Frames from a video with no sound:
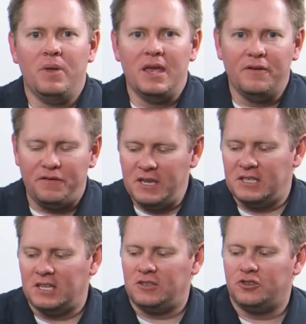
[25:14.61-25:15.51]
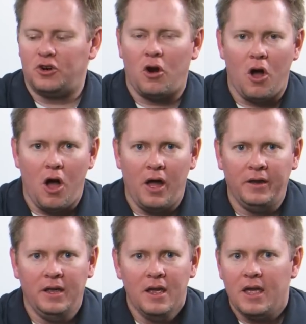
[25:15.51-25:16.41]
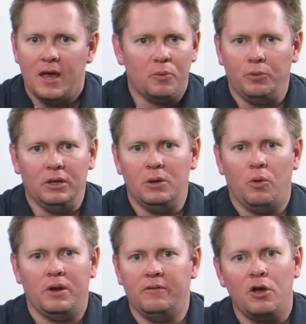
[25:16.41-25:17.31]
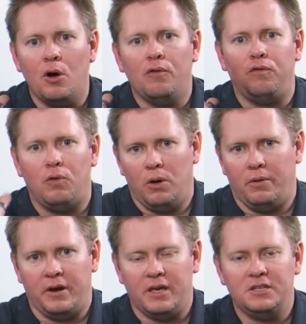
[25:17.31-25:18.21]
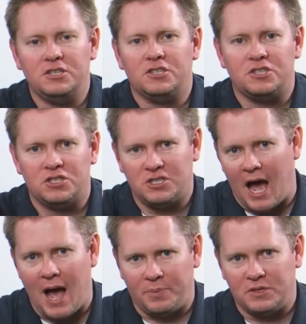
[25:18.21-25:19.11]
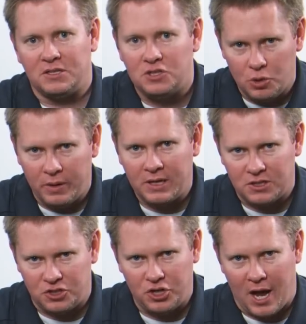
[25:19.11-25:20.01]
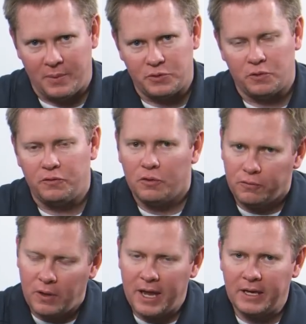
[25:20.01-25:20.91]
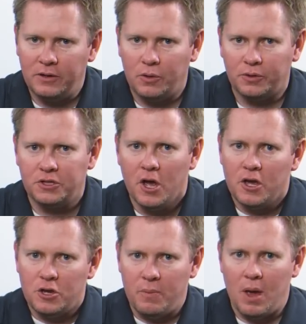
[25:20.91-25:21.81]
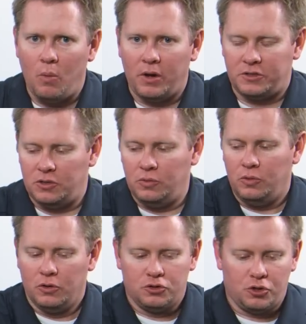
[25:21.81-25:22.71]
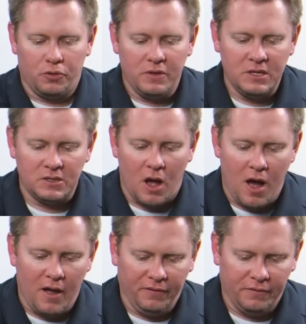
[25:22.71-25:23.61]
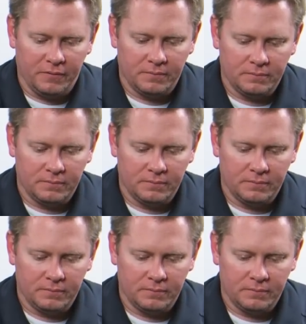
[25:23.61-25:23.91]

If these sensors are on, it really won't even go forward. It just stops. It's doing its job. So if you're flying indoors, you may want to turn these off,